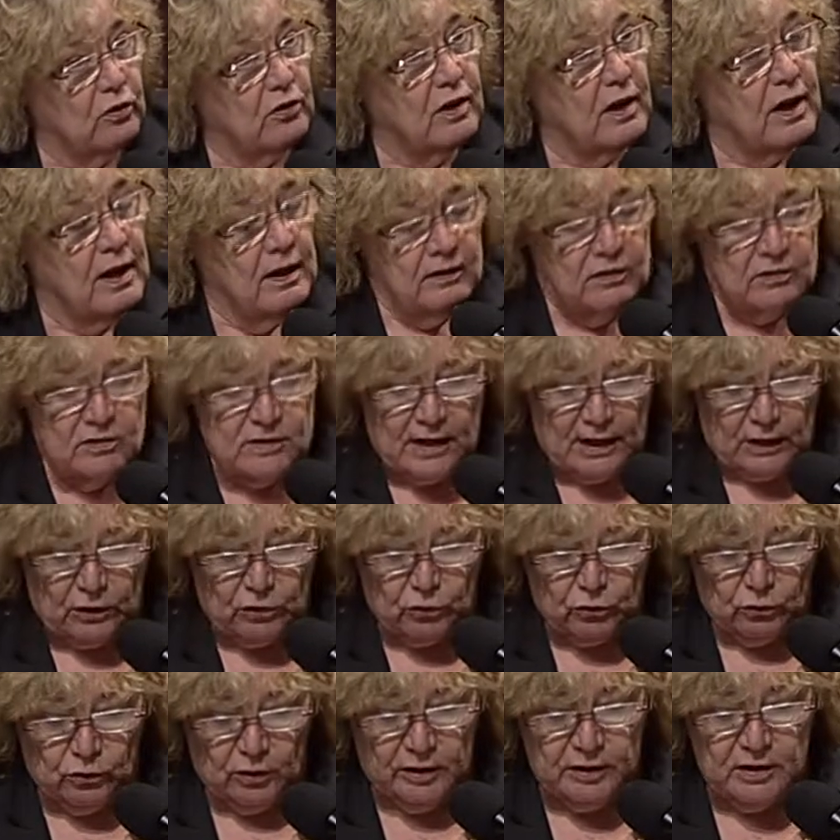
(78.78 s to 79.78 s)
to End
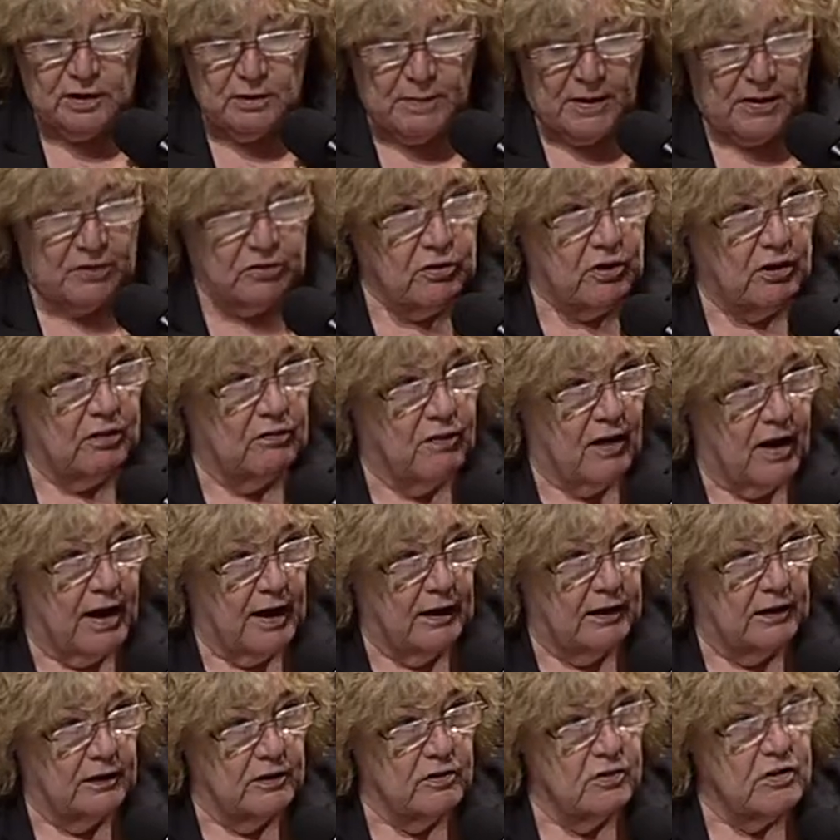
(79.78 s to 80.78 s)
Sexual and Domestic
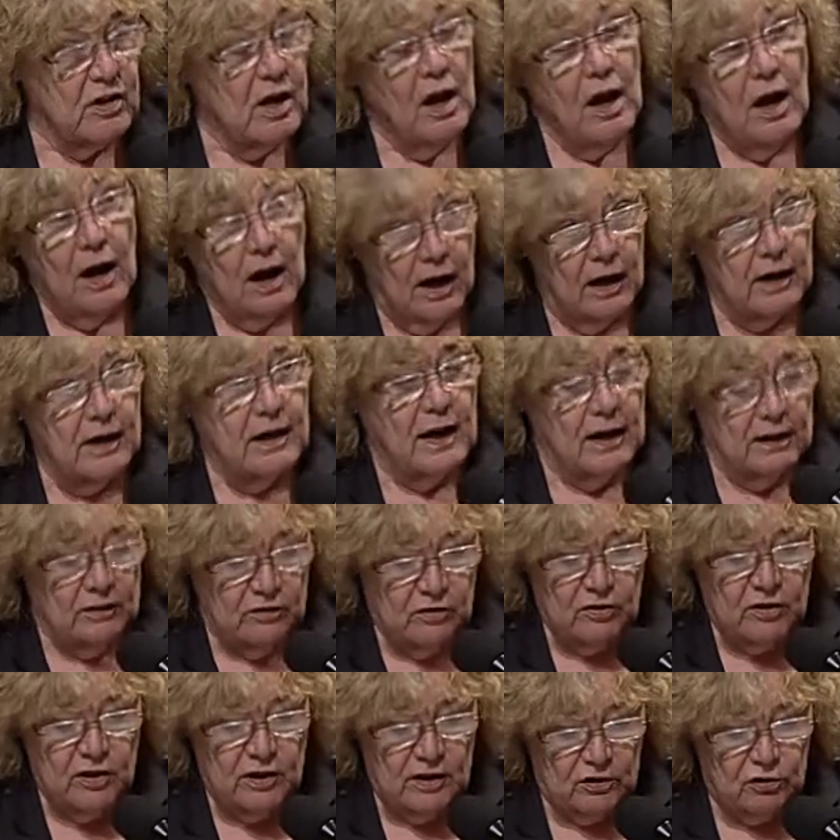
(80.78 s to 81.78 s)
Violence
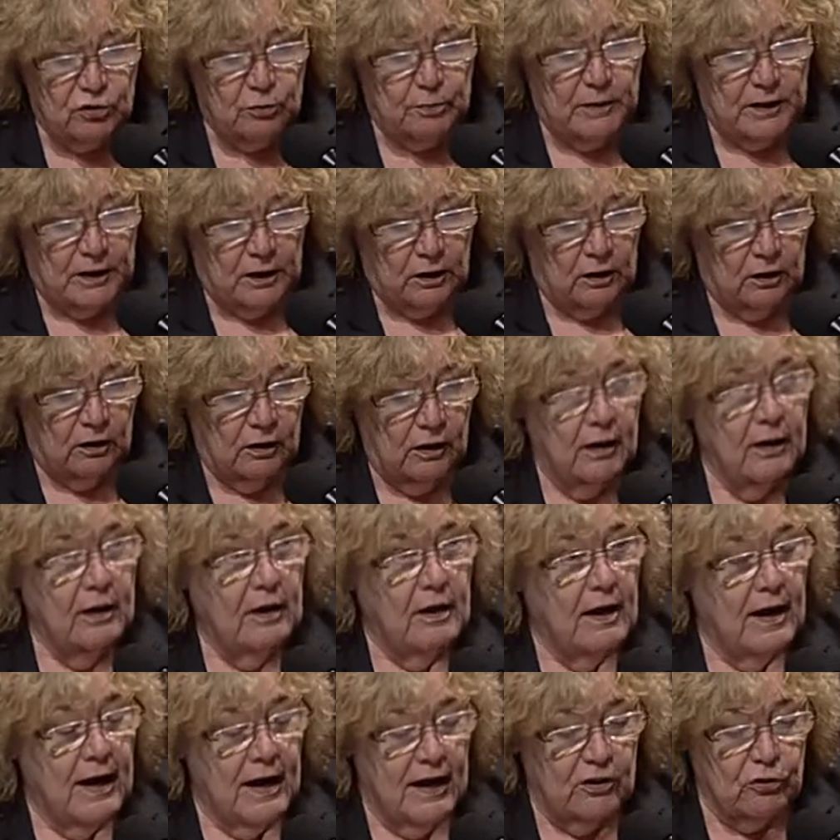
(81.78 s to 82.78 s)
against this bill,
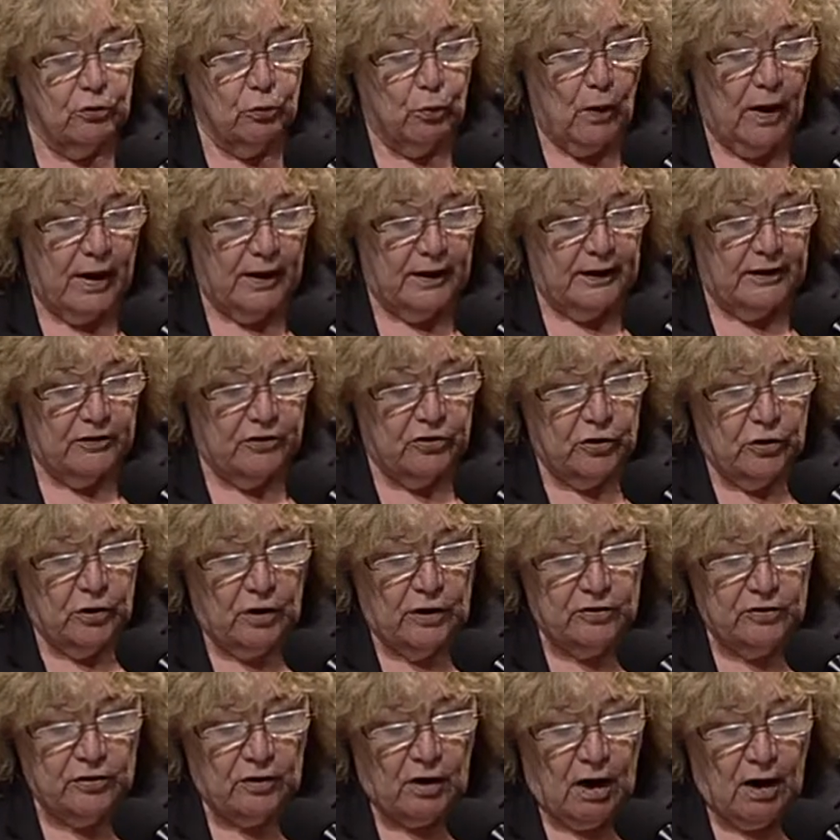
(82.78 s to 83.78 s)
as well as the
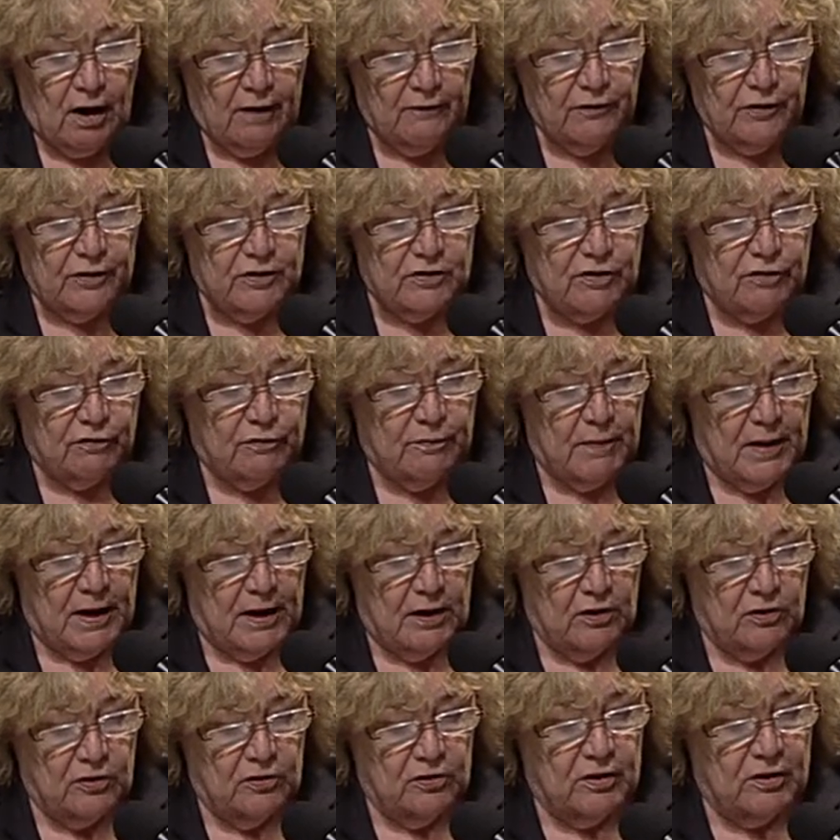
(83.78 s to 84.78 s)
U.S. Conference of
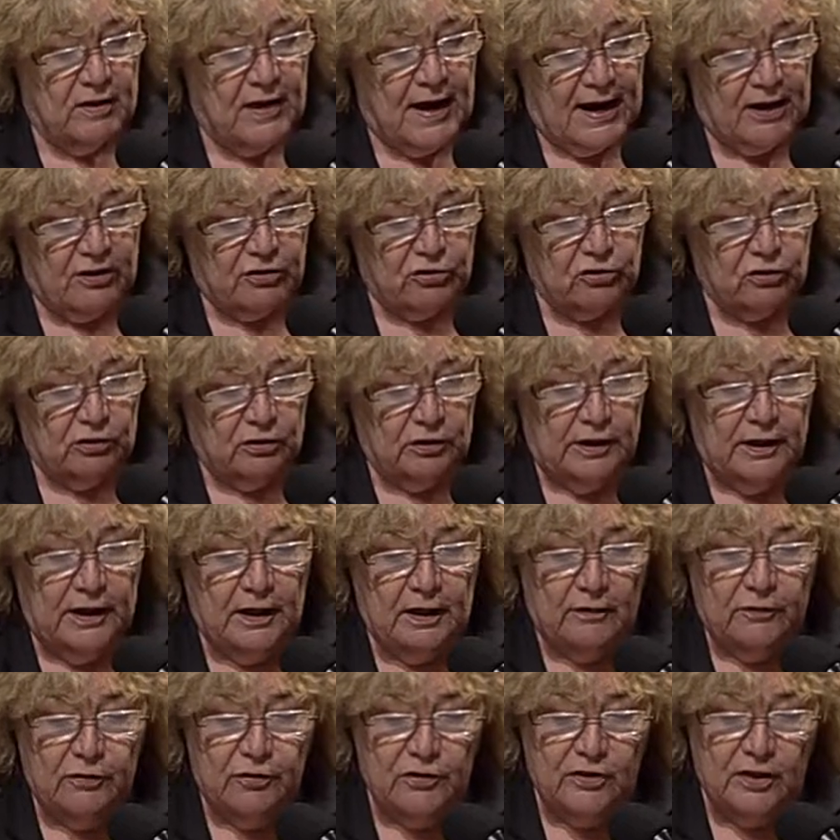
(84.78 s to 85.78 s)
Mayors, the National League
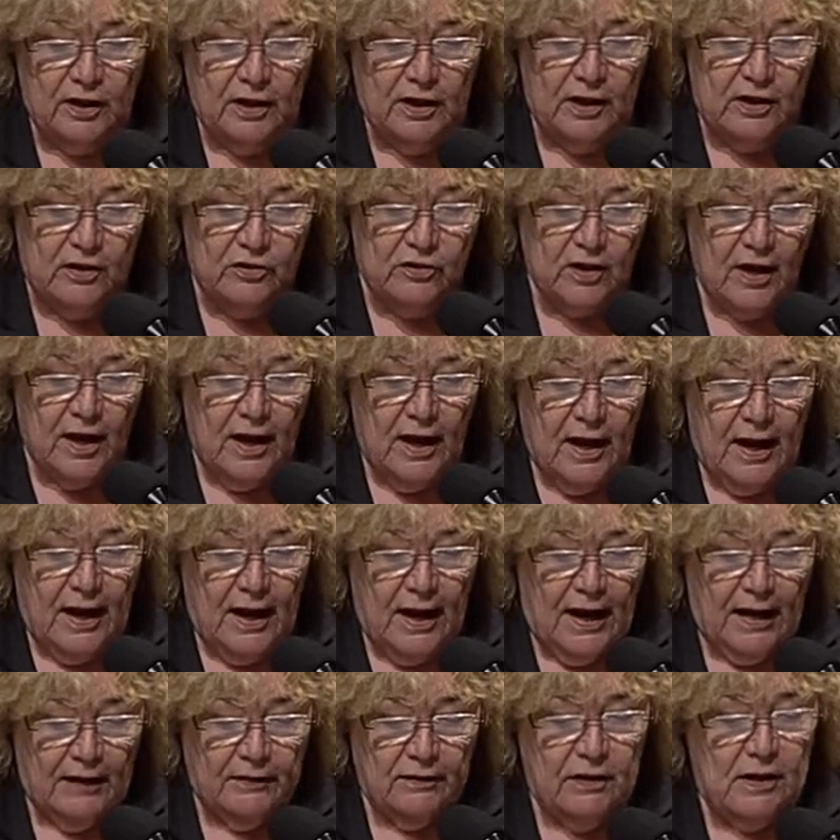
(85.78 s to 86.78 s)
of Cities,
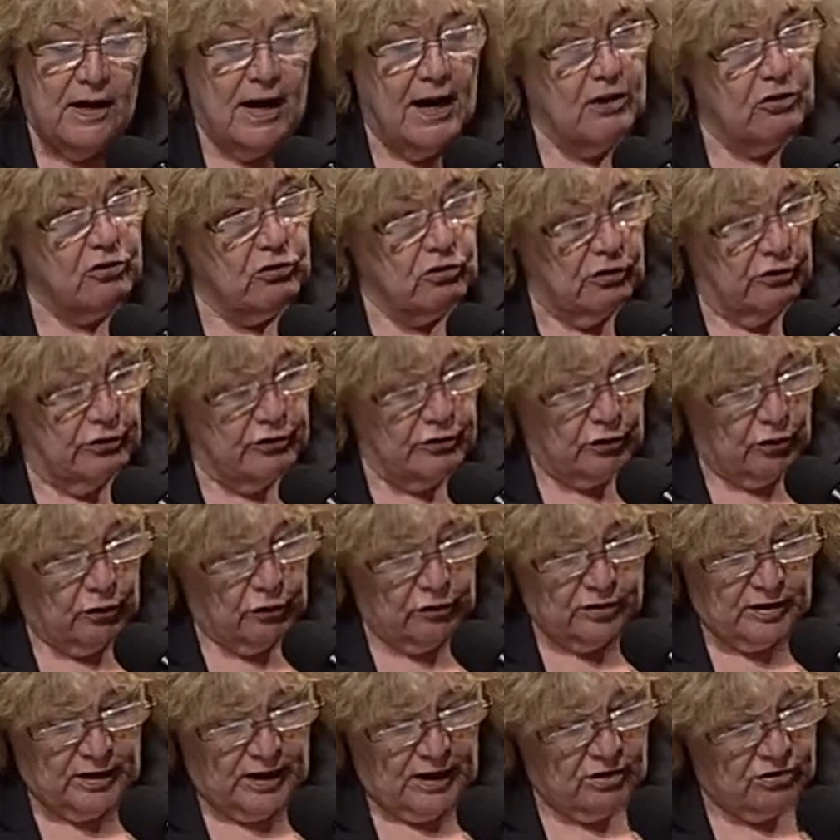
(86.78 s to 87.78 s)
and the National
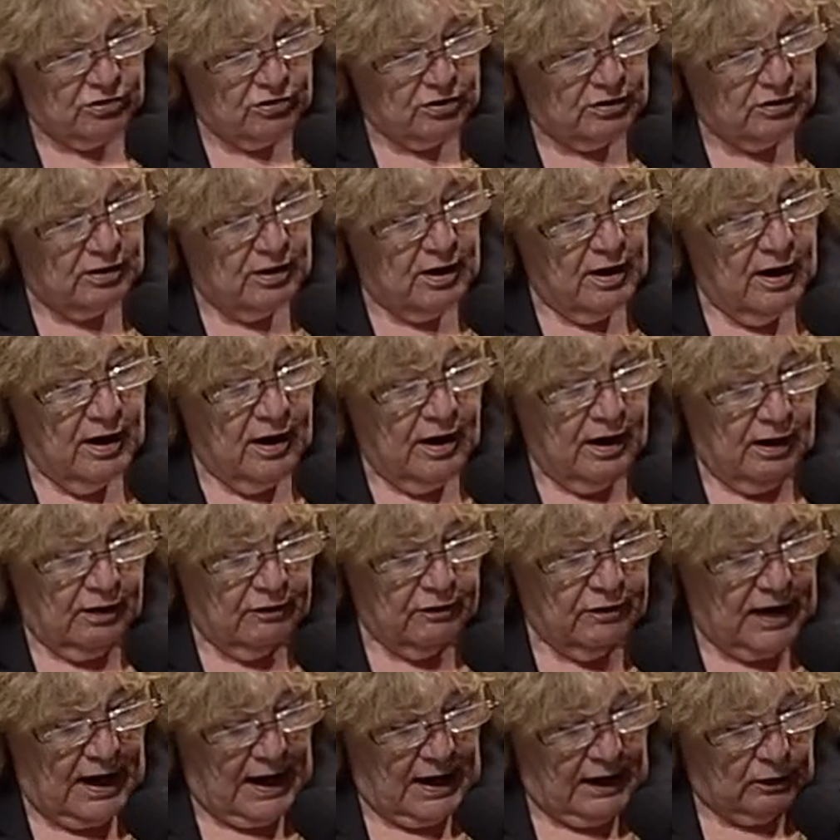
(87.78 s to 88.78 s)
Association of
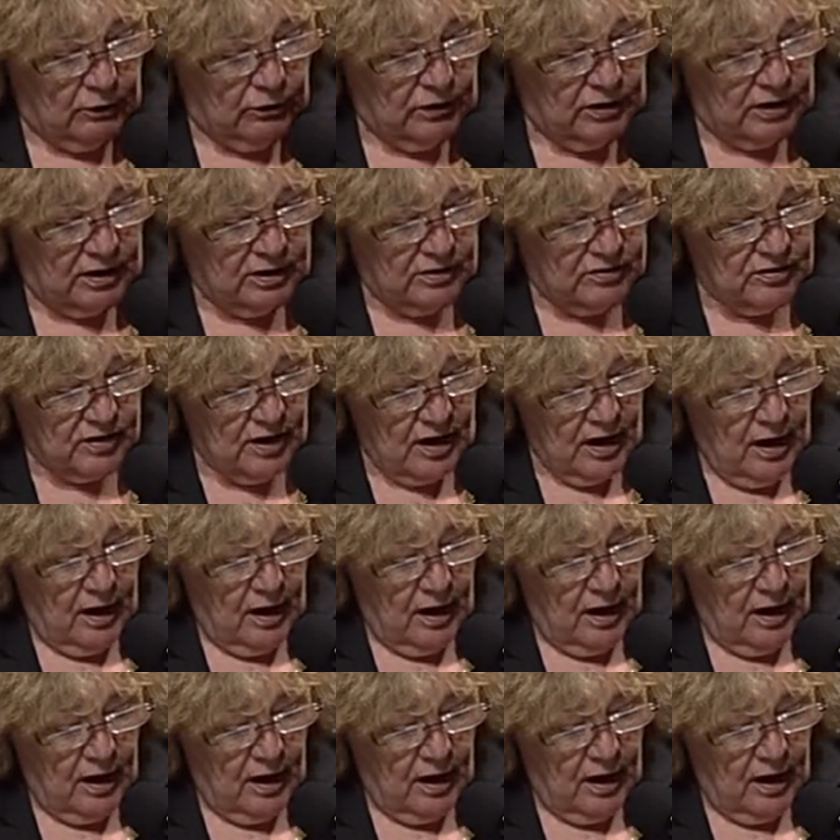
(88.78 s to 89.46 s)
Counties.